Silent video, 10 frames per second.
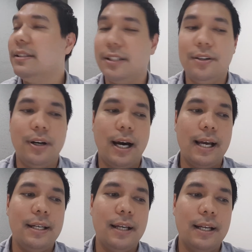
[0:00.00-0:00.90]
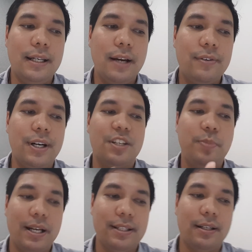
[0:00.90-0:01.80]
So I never
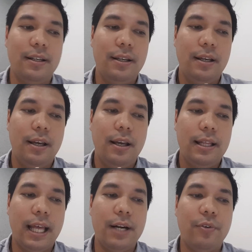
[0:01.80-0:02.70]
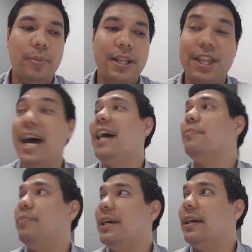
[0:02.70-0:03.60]
expected that it would be
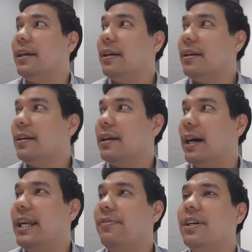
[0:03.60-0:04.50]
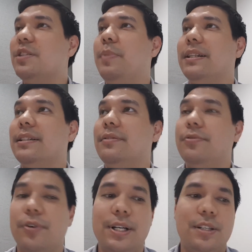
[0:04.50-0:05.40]
that big. I never expected
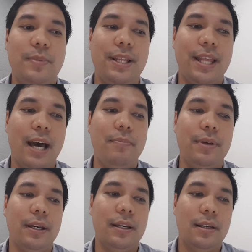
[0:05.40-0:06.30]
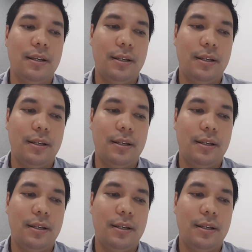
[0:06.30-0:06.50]
for it to be that big.